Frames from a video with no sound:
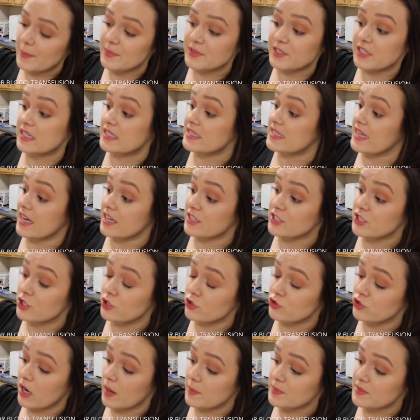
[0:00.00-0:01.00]
I'm just going to take
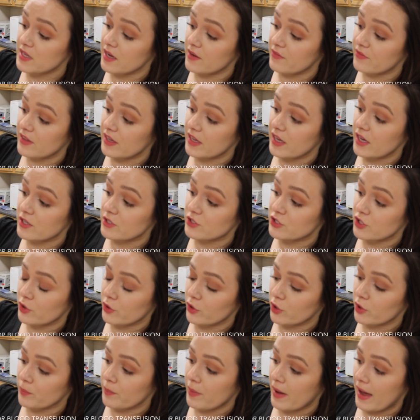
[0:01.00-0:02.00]
two drops of the
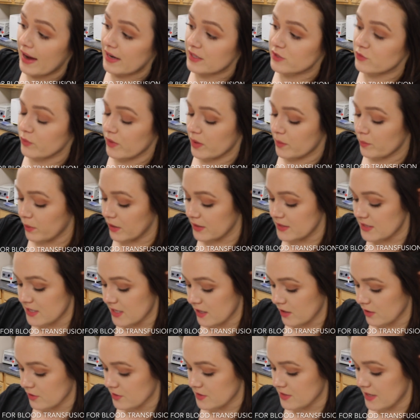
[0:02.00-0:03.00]
donor packed red blood
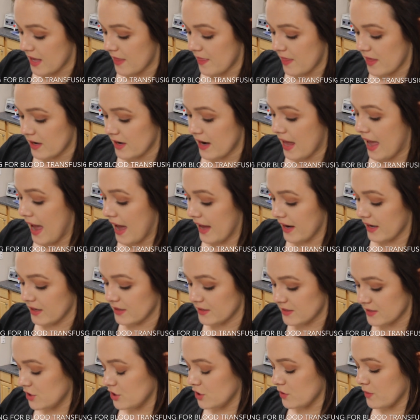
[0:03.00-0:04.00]
cells and then add it
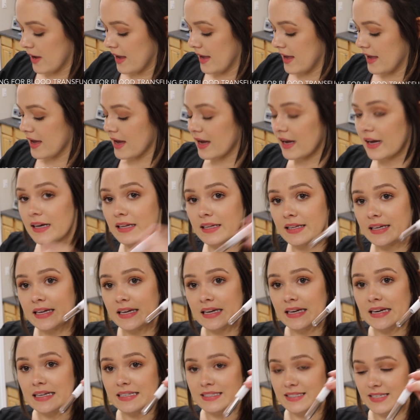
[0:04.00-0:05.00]
to a
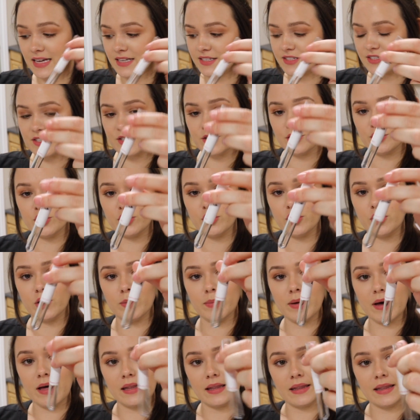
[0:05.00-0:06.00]
clean test
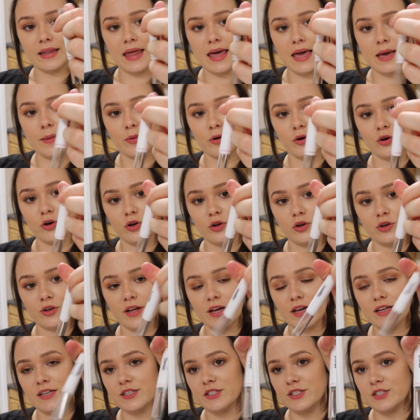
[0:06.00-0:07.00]
tube labeled
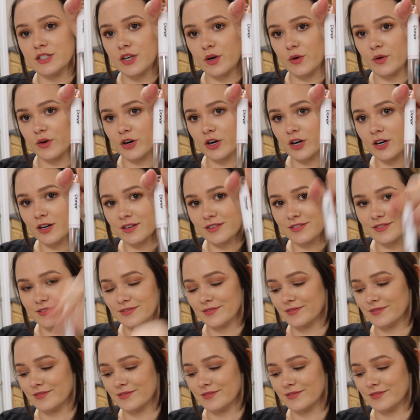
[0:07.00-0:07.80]
donor.